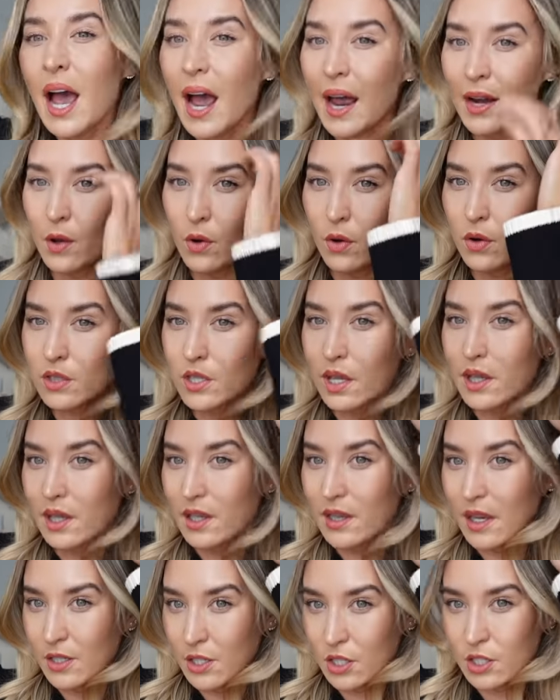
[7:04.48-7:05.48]
And I also think
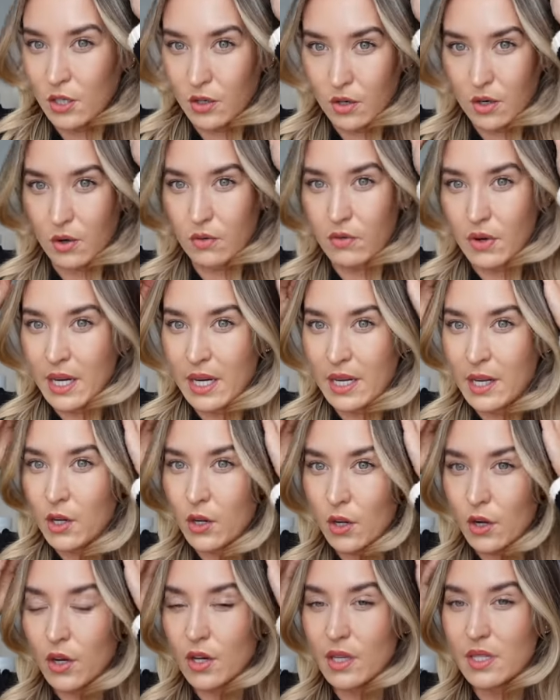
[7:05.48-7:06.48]
they just look really
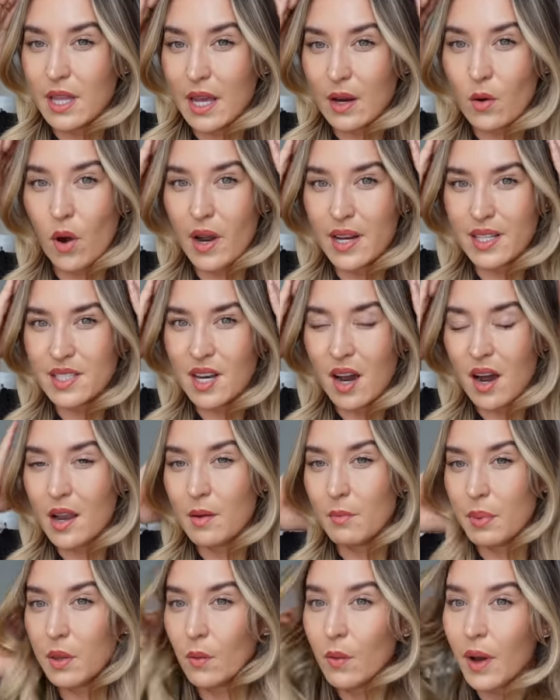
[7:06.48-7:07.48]
good. They're quite
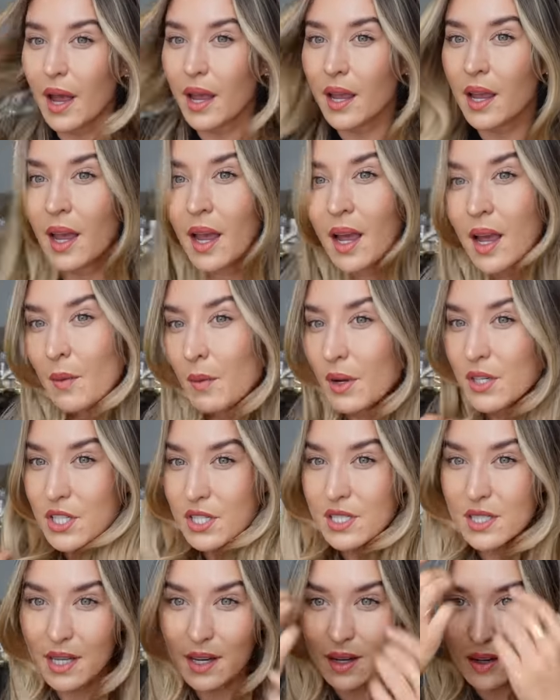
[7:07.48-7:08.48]
tight, by the way. I
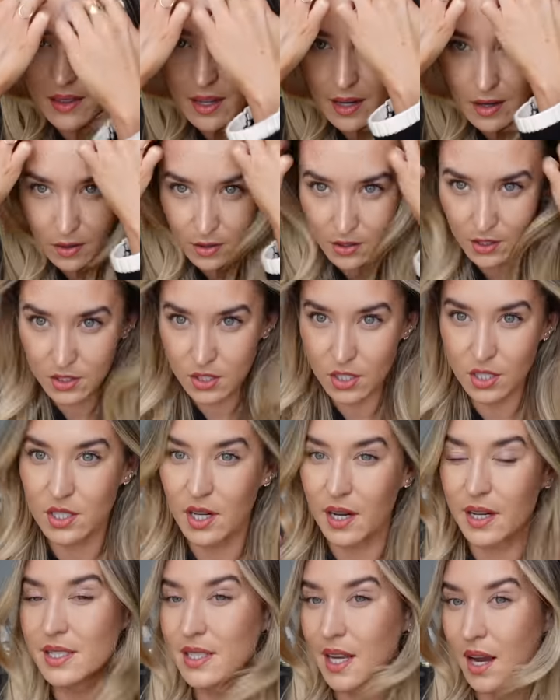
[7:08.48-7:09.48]
just think they look good just
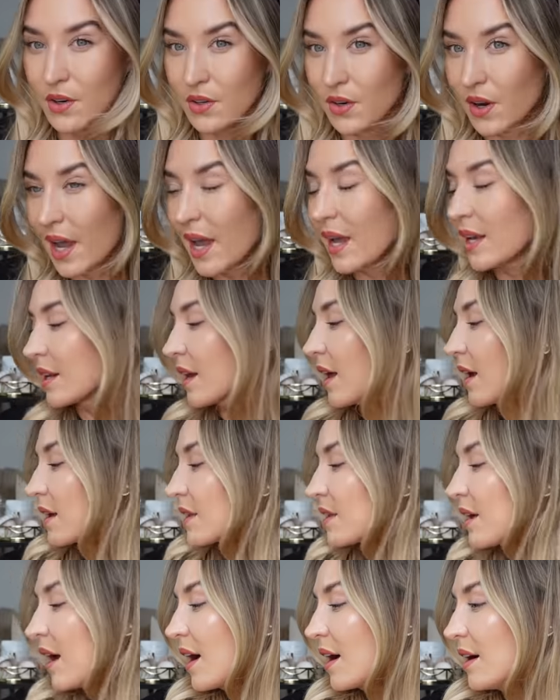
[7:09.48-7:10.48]
like sat on your head like
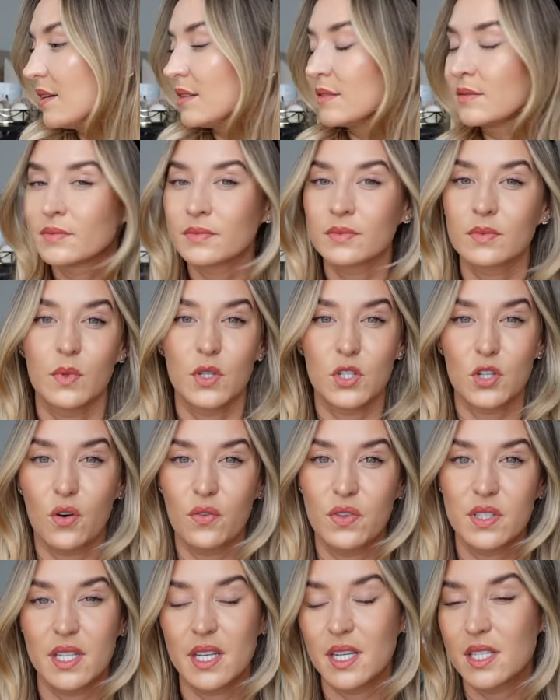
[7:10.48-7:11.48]
that. Which
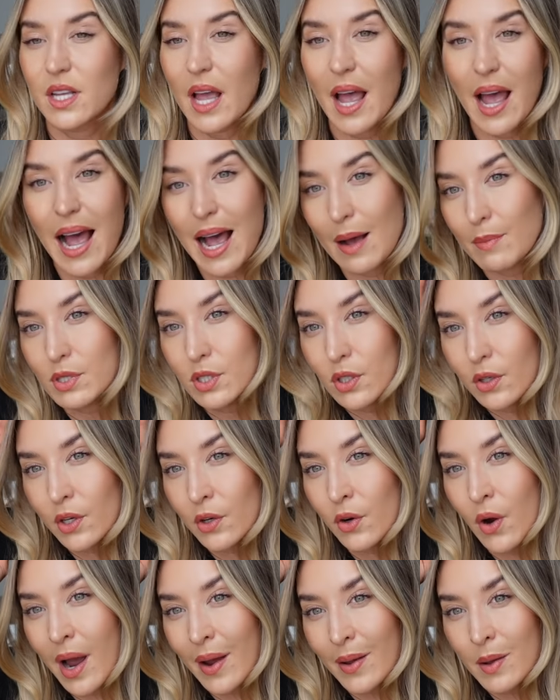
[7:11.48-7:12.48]
obviously is absolutely
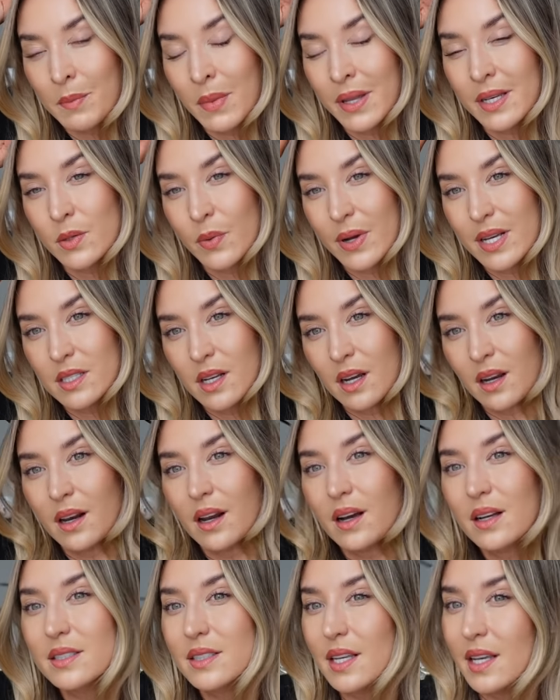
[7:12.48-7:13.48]
not how you're meant to wear
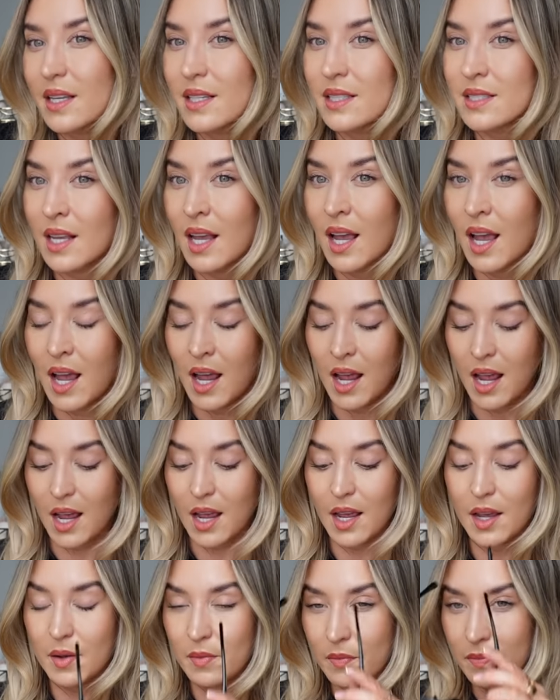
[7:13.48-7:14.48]
sunglasses.
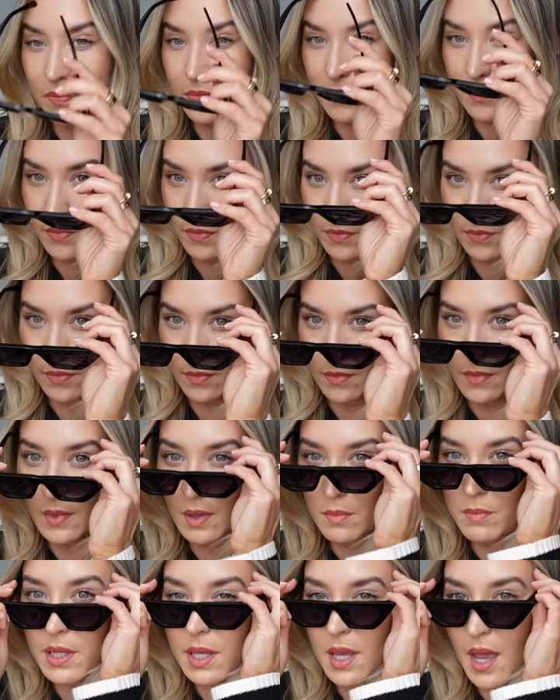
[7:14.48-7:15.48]

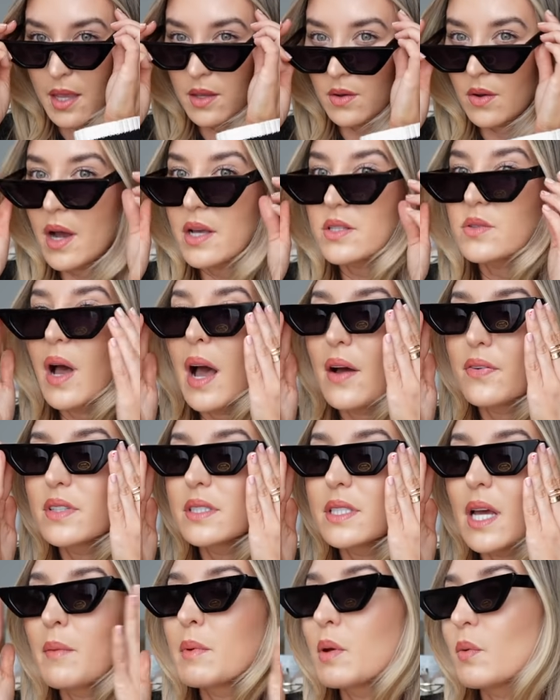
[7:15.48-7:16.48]
But yeah, you guys will have to
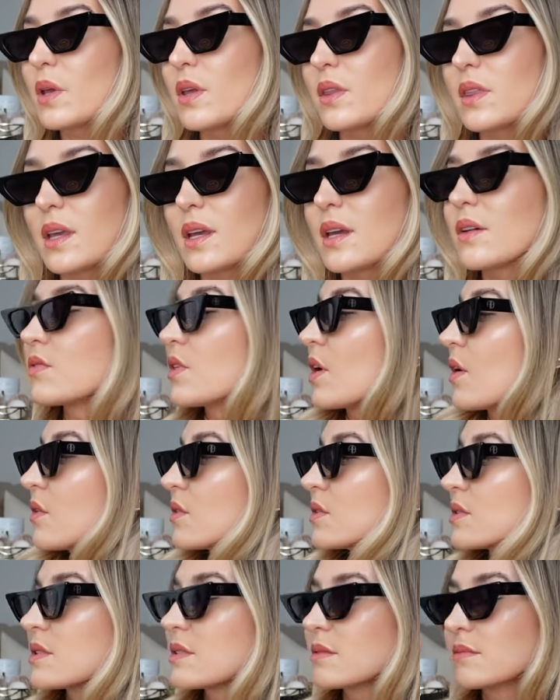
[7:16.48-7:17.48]
tell me what you think of
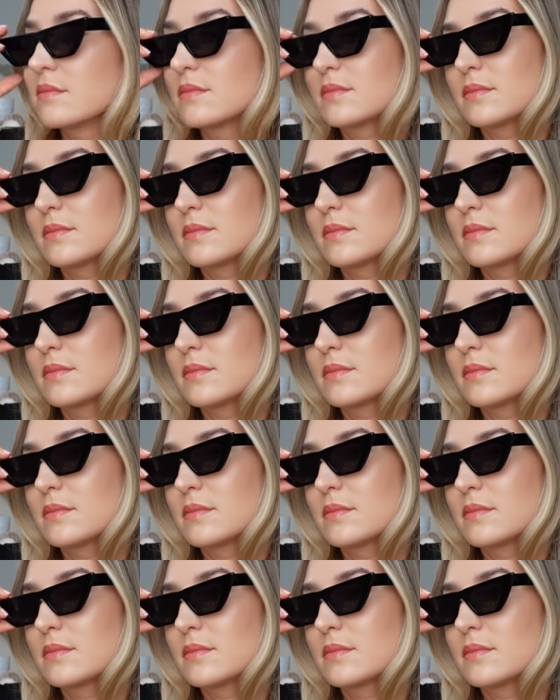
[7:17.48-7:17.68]
those.